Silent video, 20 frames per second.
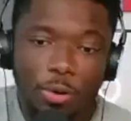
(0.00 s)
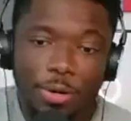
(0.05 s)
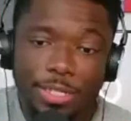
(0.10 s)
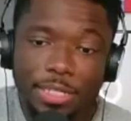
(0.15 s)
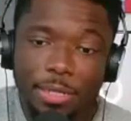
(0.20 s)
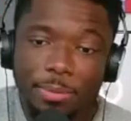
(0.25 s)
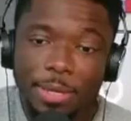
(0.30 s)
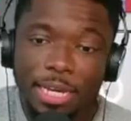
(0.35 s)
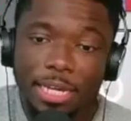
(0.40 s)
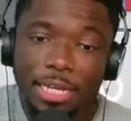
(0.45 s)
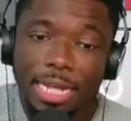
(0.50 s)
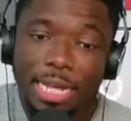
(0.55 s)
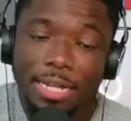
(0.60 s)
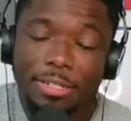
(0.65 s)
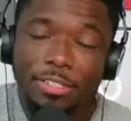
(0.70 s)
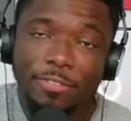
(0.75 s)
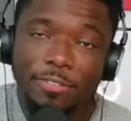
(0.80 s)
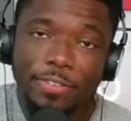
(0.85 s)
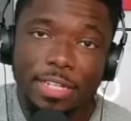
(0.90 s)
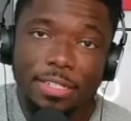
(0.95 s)
he being allowed to
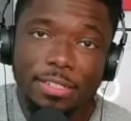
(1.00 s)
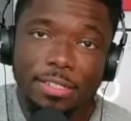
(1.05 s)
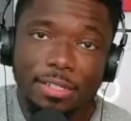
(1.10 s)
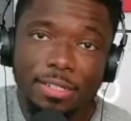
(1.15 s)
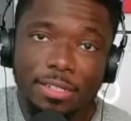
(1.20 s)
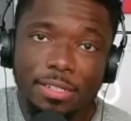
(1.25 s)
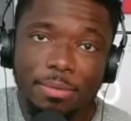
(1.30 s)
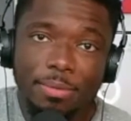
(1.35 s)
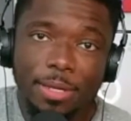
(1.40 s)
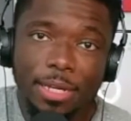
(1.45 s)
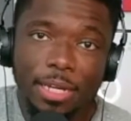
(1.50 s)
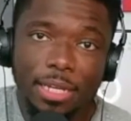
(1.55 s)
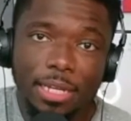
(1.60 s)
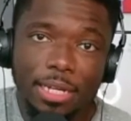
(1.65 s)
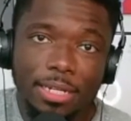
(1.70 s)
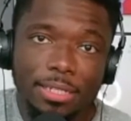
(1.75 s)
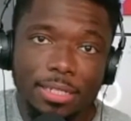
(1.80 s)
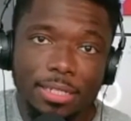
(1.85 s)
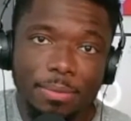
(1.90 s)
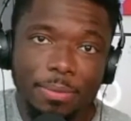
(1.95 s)
face it? Is he being allowed
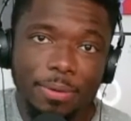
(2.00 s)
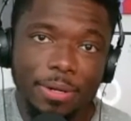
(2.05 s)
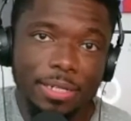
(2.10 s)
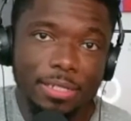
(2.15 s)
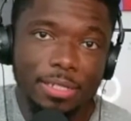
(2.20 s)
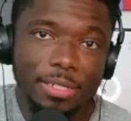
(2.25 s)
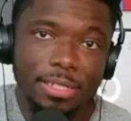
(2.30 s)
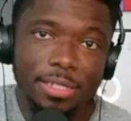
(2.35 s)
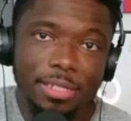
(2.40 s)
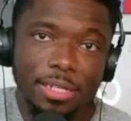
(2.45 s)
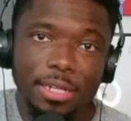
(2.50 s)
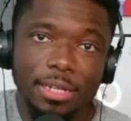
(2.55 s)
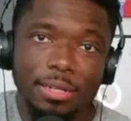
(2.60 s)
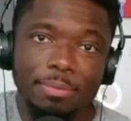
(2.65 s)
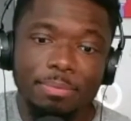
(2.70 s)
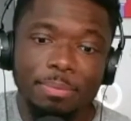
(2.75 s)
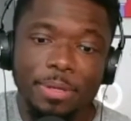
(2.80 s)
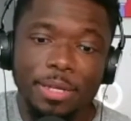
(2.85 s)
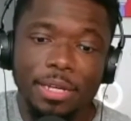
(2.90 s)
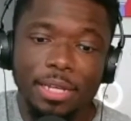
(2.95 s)
to embrace it? Is he
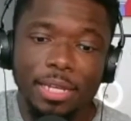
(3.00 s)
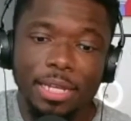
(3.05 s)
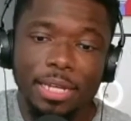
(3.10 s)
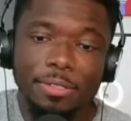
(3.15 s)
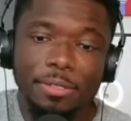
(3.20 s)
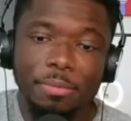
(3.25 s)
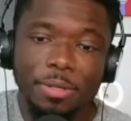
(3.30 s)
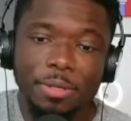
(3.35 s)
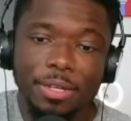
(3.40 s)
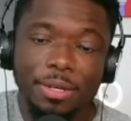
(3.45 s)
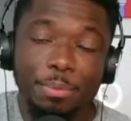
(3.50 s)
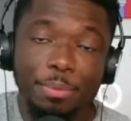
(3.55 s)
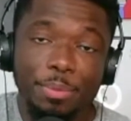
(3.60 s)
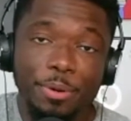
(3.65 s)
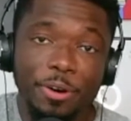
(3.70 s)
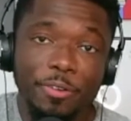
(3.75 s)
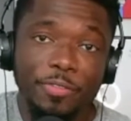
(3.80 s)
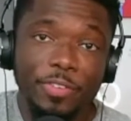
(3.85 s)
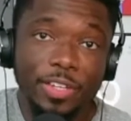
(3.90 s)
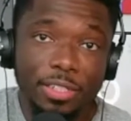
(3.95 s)
being allowed to be
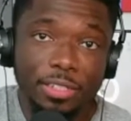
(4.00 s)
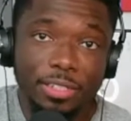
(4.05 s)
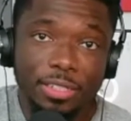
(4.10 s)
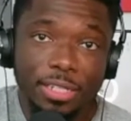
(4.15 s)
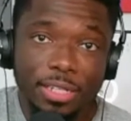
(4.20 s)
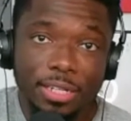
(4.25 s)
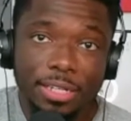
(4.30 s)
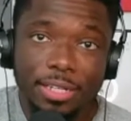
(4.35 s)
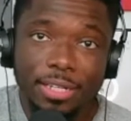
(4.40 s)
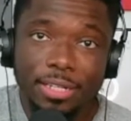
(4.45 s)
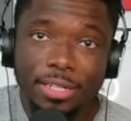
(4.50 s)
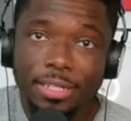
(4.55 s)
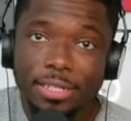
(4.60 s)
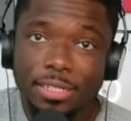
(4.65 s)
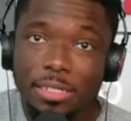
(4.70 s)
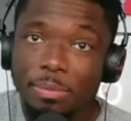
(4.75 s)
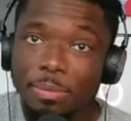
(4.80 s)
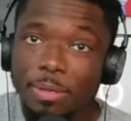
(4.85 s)
imperfect? Is he being